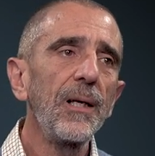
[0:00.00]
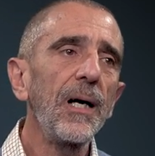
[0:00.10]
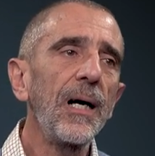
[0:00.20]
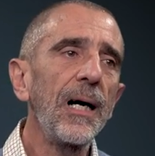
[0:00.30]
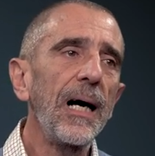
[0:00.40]

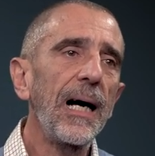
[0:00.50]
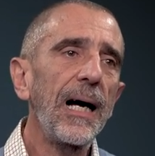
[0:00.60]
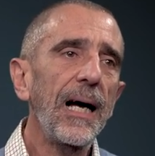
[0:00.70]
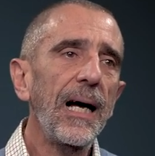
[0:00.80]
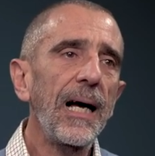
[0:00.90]
Uh,
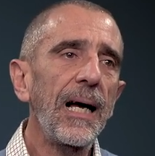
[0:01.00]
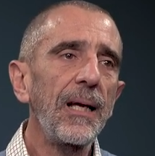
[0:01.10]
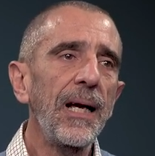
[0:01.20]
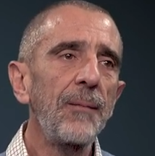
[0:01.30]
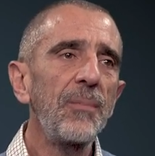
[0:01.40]

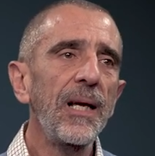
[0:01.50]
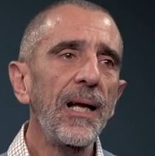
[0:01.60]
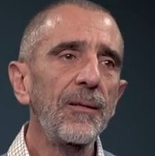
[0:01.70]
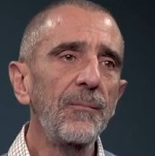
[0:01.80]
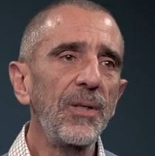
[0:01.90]
I, I,
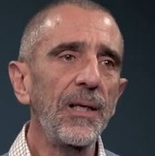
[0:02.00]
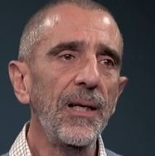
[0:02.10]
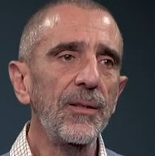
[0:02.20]
began being